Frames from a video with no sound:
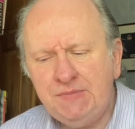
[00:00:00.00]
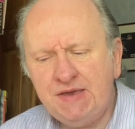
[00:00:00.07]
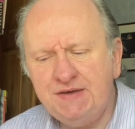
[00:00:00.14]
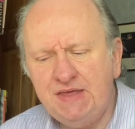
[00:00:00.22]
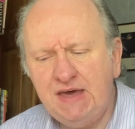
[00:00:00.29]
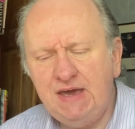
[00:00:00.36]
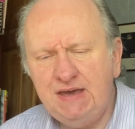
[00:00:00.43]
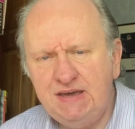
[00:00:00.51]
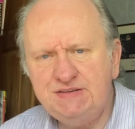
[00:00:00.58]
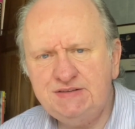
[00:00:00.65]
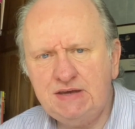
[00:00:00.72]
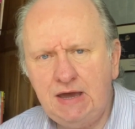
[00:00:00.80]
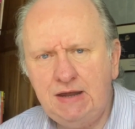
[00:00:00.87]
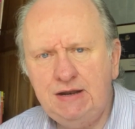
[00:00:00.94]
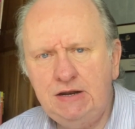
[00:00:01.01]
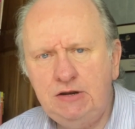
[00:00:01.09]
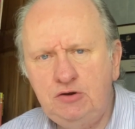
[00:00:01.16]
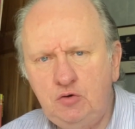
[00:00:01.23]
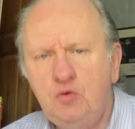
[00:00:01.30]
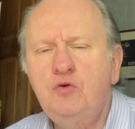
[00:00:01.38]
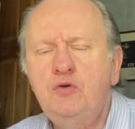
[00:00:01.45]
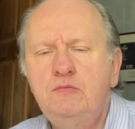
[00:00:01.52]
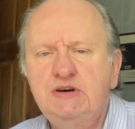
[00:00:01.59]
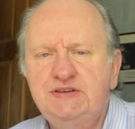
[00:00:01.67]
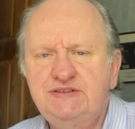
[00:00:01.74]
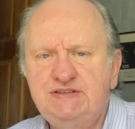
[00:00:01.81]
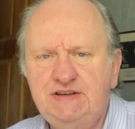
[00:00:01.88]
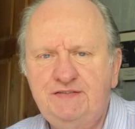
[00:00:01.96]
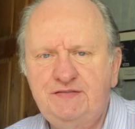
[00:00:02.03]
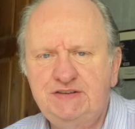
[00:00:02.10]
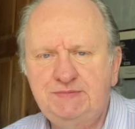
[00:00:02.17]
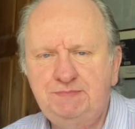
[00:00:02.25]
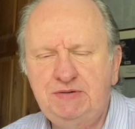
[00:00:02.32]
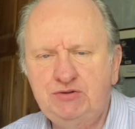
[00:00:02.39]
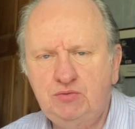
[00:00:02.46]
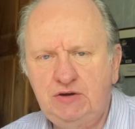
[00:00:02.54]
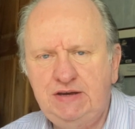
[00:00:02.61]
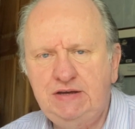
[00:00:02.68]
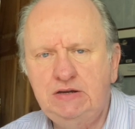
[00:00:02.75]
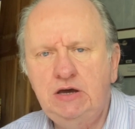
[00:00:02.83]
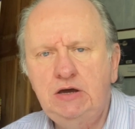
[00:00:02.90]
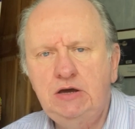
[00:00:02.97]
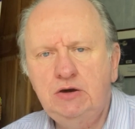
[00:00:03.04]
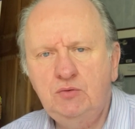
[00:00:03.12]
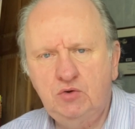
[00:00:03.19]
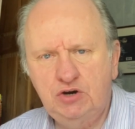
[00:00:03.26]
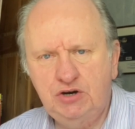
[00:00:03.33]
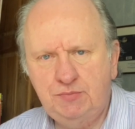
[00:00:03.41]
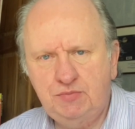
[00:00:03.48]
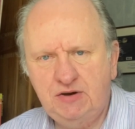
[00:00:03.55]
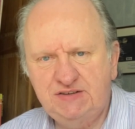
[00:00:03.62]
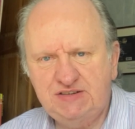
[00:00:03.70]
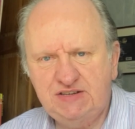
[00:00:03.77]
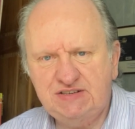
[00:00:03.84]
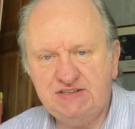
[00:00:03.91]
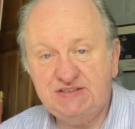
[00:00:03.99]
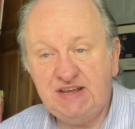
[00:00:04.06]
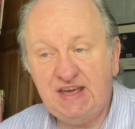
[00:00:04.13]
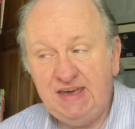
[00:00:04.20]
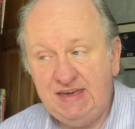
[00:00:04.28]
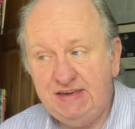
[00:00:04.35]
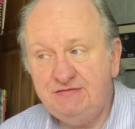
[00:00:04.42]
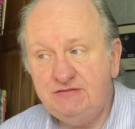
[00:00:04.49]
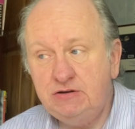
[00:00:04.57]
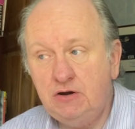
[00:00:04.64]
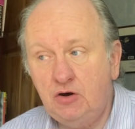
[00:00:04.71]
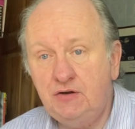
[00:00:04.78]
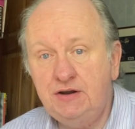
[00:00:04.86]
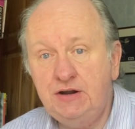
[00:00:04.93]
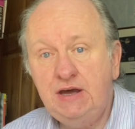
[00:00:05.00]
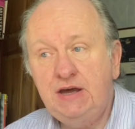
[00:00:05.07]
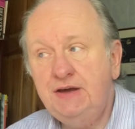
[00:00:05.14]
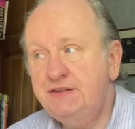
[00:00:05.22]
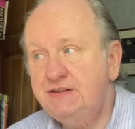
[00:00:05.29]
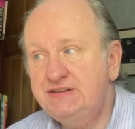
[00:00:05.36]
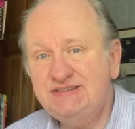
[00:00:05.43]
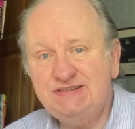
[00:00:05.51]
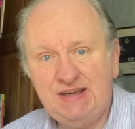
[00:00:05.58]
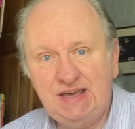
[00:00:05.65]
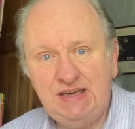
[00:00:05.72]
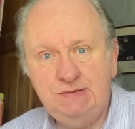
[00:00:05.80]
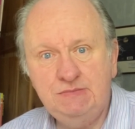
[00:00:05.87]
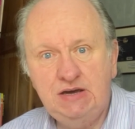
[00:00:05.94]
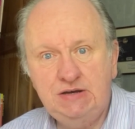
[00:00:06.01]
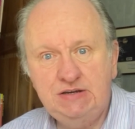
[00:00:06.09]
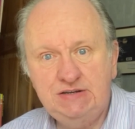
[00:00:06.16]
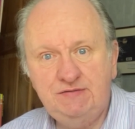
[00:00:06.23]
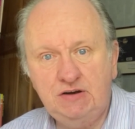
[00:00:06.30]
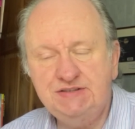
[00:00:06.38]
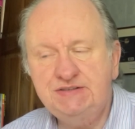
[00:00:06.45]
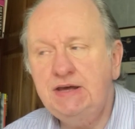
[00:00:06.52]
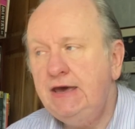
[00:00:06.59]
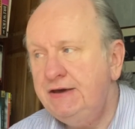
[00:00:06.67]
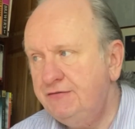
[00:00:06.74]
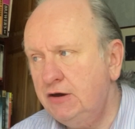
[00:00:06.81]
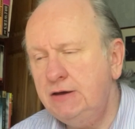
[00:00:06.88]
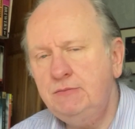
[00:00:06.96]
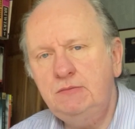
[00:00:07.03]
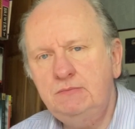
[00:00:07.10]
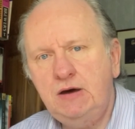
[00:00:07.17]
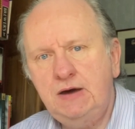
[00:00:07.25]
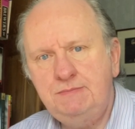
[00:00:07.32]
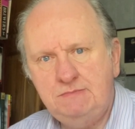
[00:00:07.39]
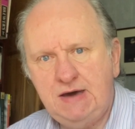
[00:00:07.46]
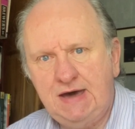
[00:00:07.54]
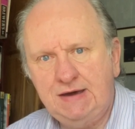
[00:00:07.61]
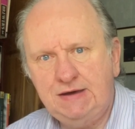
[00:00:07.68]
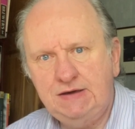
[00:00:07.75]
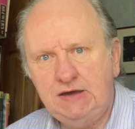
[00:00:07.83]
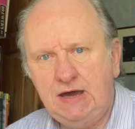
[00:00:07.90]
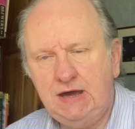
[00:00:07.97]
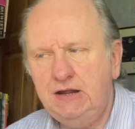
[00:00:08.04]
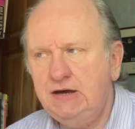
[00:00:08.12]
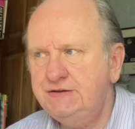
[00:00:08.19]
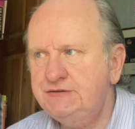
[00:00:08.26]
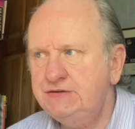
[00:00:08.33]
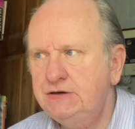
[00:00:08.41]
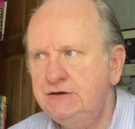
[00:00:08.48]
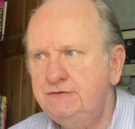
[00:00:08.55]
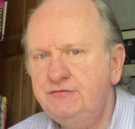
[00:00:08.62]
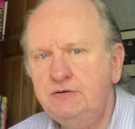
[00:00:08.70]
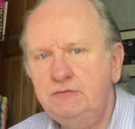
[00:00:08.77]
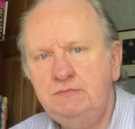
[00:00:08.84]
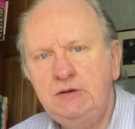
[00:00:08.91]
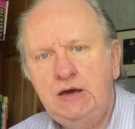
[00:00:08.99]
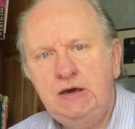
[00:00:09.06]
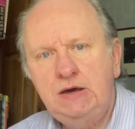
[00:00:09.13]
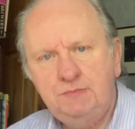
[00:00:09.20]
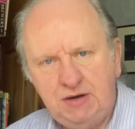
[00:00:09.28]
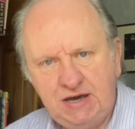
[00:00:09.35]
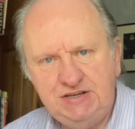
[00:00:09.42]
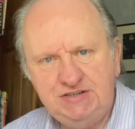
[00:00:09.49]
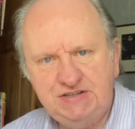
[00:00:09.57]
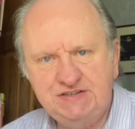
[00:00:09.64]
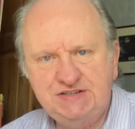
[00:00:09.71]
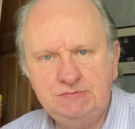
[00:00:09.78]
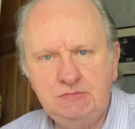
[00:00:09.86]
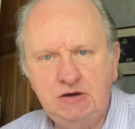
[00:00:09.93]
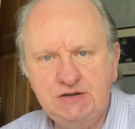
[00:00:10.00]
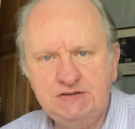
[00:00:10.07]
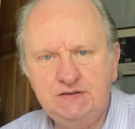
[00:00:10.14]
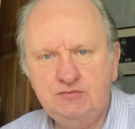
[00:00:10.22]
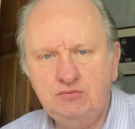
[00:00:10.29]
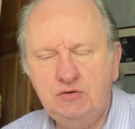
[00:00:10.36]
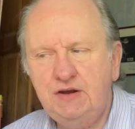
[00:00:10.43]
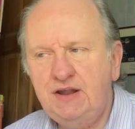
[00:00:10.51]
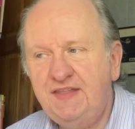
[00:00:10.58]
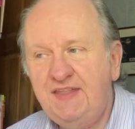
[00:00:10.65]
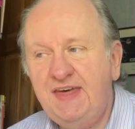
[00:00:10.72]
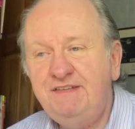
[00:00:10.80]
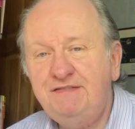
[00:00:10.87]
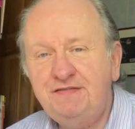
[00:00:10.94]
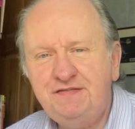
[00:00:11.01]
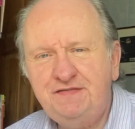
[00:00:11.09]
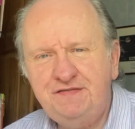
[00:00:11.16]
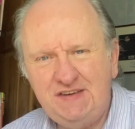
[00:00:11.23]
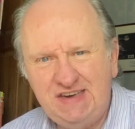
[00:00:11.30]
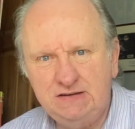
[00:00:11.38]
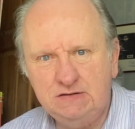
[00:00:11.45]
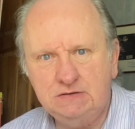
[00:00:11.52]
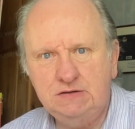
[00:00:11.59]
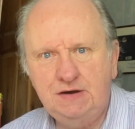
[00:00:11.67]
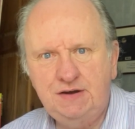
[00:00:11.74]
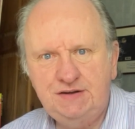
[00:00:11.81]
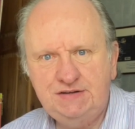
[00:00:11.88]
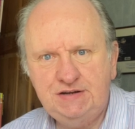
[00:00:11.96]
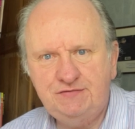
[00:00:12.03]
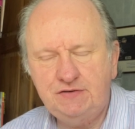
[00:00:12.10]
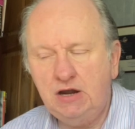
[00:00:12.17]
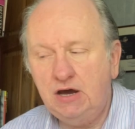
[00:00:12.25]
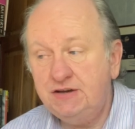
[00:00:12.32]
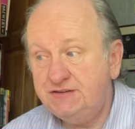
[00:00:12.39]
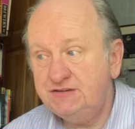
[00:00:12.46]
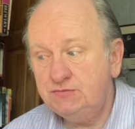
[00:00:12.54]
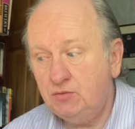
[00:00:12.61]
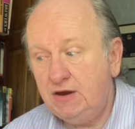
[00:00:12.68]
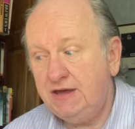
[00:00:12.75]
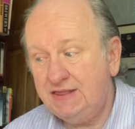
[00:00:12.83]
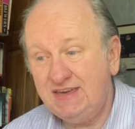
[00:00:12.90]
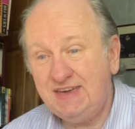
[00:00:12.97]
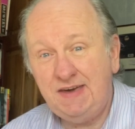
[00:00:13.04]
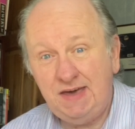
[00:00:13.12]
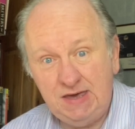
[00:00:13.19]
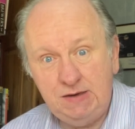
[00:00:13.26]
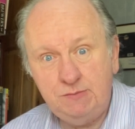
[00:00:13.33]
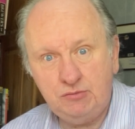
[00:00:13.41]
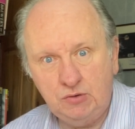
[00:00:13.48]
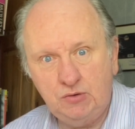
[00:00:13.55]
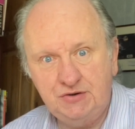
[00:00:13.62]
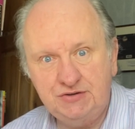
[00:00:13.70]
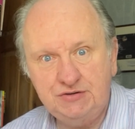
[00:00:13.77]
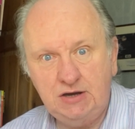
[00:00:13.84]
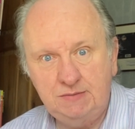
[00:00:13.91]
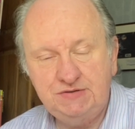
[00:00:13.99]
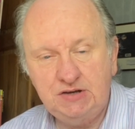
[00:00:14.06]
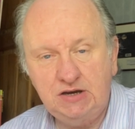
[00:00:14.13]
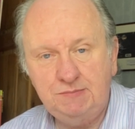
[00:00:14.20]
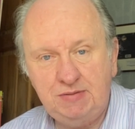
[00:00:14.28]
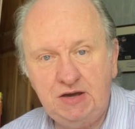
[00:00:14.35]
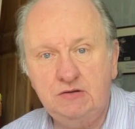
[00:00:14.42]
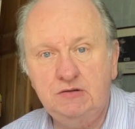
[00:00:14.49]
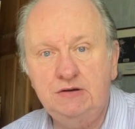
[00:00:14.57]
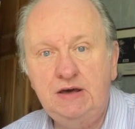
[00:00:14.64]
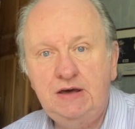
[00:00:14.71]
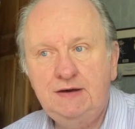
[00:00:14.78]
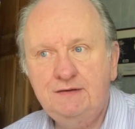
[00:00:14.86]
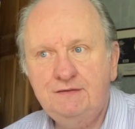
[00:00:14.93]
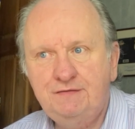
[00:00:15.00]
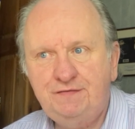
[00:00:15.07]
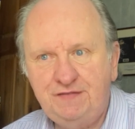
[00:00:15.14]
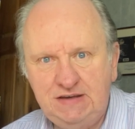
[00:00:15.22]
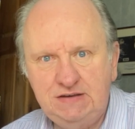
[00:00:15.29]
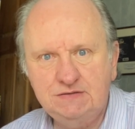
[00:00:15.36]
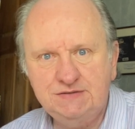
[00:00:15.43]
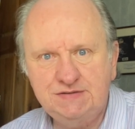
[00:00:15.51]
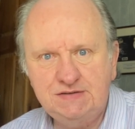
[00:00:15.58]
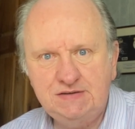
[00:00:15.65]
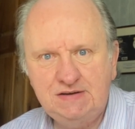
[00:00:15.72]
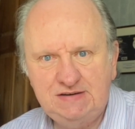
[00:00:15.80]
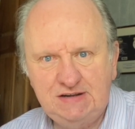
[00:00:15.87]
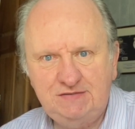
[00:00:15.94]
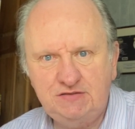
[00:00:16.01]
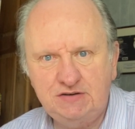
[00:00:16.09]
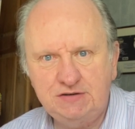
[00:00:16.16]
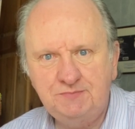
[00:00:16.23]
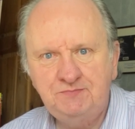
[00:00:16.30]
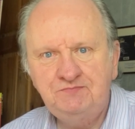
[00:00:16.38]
There is an enormous difference between word processors, even on the same device. If I'm on my Mac and I turn from Pages to Microsoft Word, they feel different. I swear the keyboard I'm typing on feels different.